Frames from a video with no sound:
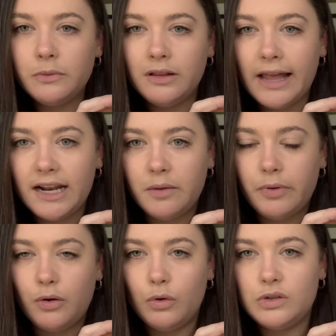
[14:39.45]
related,
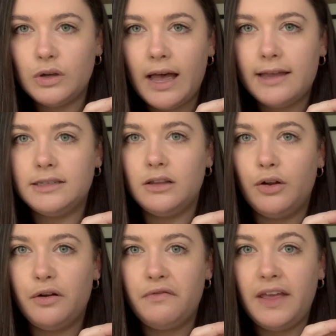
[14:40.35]
but also has a
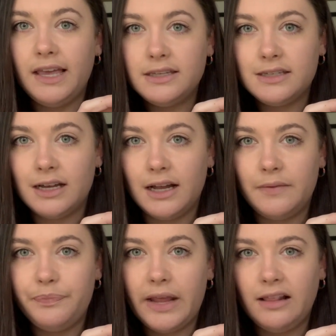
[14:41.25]
lot of Easter
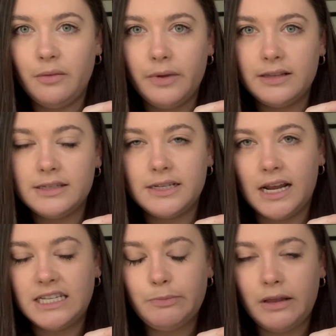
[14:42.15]
elements. And I
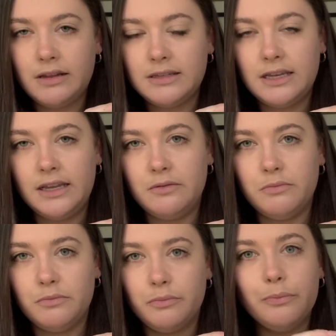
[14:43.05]
explain this in
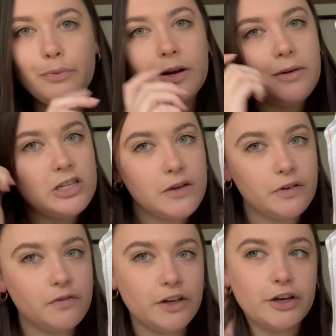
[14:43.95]
pretty much
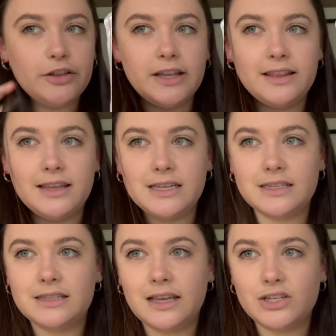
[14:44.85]
every video that
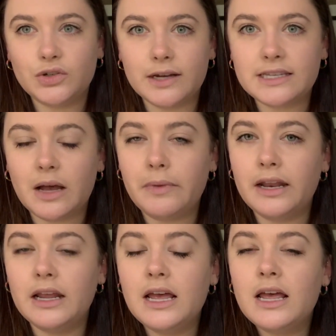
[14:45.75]
these, these trees come
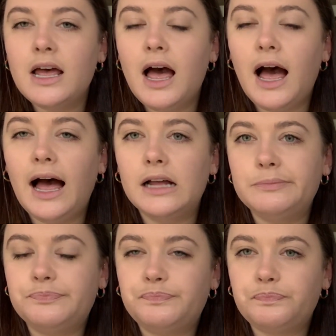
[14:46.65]
in.
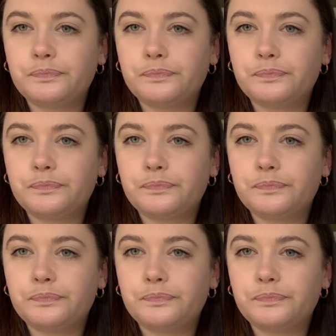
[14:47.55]
Um,